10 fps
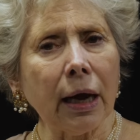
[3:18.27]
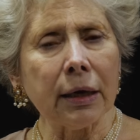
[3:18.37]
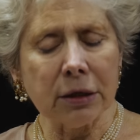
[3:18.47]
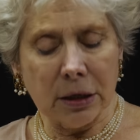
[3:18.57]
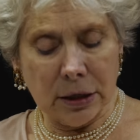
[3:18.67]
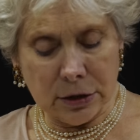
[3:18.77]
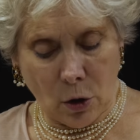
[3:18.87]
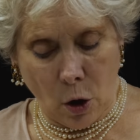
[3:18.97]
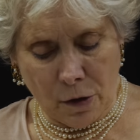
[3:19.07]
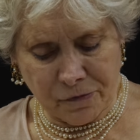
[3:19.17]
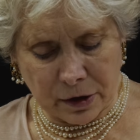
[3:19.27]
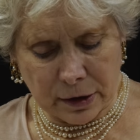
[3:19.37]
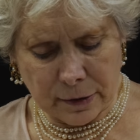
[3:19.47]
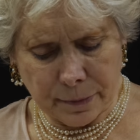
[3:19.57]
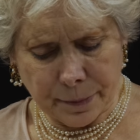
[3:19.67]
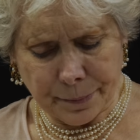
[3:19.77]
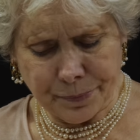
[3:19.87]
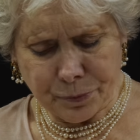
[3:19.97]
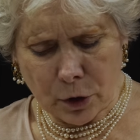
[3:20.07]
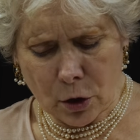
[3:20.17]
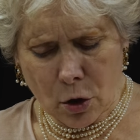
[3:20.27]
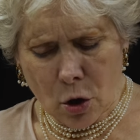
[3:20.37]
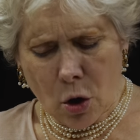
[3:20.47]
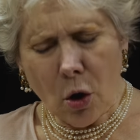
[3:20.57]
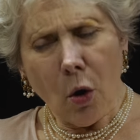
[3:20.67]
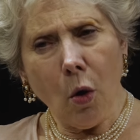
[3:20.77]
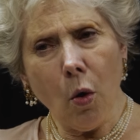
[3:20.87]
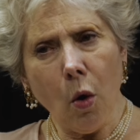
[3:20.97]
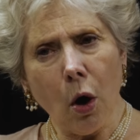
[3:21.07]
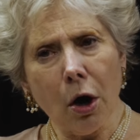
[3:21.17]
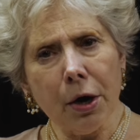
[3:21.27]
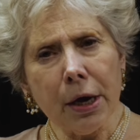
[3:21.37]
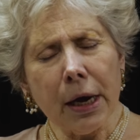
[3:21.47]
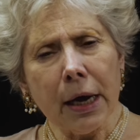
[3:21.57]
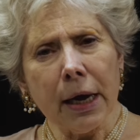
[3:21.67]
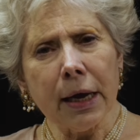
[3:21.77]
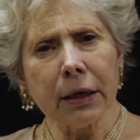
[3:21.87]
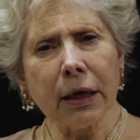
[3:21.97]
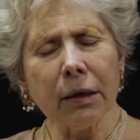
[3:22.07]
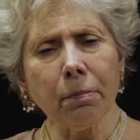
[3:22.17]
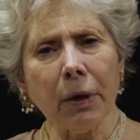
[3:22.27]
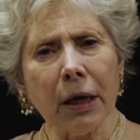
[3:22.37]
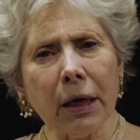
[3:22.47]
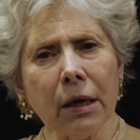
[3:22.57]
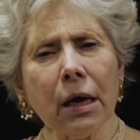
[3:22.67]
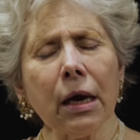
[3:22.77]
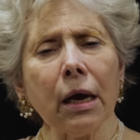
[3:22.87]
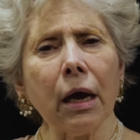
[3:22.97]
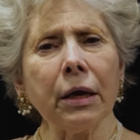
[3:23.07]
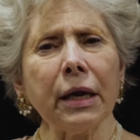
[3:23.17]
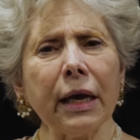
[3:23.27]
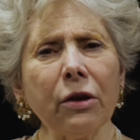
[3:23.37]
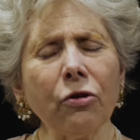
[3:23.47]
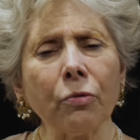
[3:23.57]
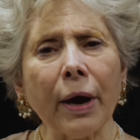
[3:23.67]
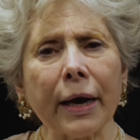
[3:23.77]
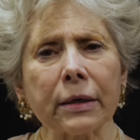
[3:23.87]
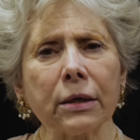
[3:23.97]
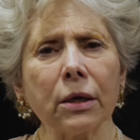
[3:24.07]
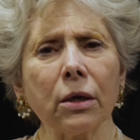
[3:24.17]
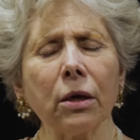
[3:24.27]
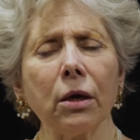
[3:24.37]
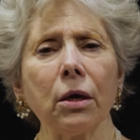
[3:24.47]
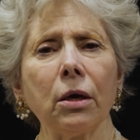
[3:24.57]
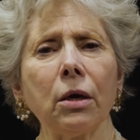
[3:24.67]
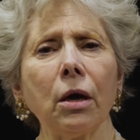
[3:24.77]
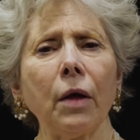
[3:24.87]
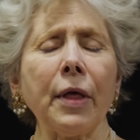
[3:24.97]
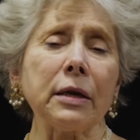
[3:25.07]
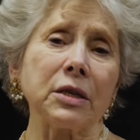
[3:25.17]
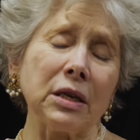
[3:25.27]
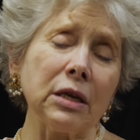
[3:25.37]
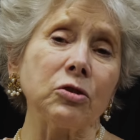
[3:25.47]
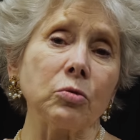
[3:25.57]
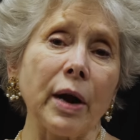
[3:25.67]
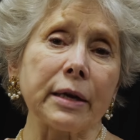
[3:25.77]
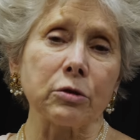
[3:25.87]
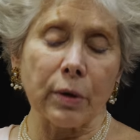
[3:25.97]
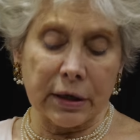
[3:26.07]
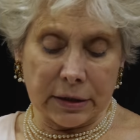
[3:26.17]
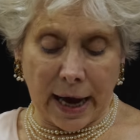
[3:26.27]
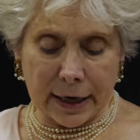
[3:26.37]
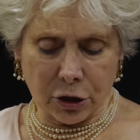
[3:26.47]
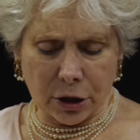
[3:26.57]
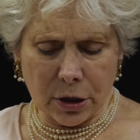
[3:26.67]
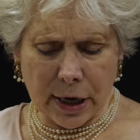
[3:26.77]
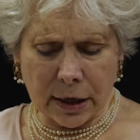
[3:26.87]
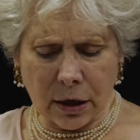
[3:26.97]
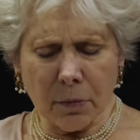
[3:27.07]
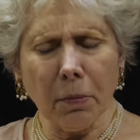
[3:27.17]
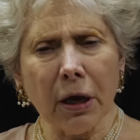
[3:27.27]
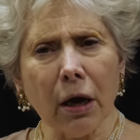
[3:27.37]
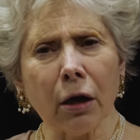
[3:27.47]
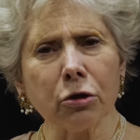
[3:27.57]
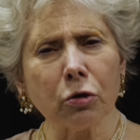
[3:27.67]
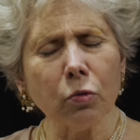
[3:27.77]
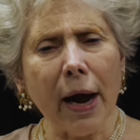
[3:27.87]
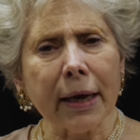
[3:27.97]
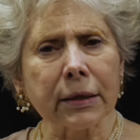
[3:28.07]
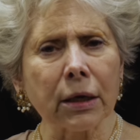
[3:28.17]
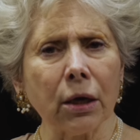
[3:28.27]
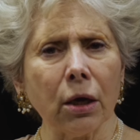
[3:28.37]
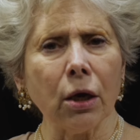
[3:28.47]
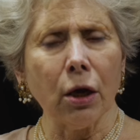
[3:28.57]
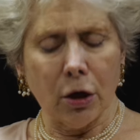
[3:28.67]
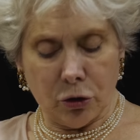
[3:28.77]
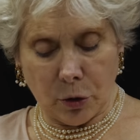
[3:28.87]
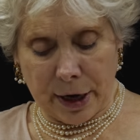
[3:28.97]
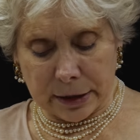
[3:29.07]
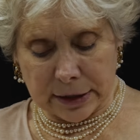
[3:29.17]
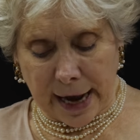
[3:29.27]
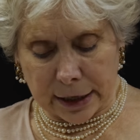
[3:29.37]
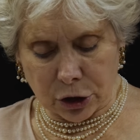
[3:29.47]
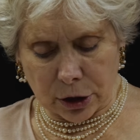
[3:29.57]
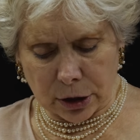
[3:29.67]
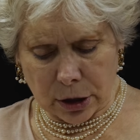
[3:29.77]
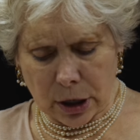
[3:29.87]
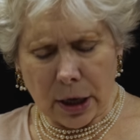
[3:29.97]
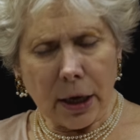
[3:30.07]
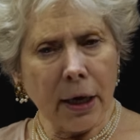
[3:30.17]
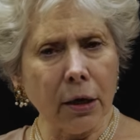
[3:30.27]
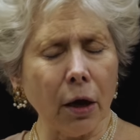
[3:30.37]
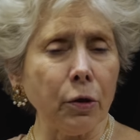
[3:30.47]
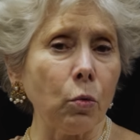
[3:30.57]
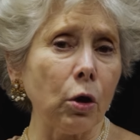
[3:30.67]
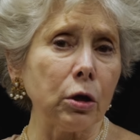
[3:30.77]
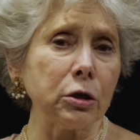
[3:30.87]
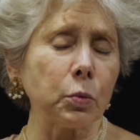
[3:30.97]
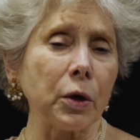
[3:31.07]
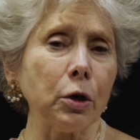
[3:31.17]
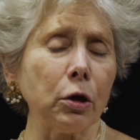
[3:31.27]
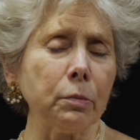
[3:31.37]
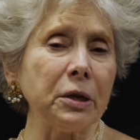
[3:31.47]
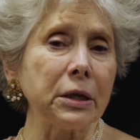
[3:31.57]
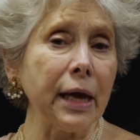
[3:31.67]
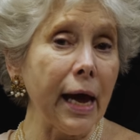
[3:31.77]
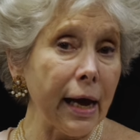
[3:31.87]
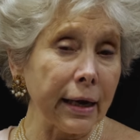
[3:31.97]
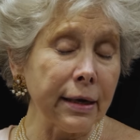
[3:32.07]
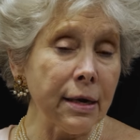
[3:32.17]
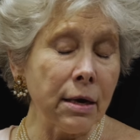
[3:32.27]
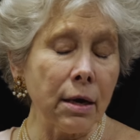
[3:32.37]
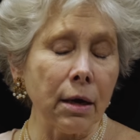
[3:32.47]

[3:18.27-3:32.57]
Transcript: as it is often. Or it can be an indirect— that's an indirect transaction. It could be a direct transaction. In other words, when Herman Cain,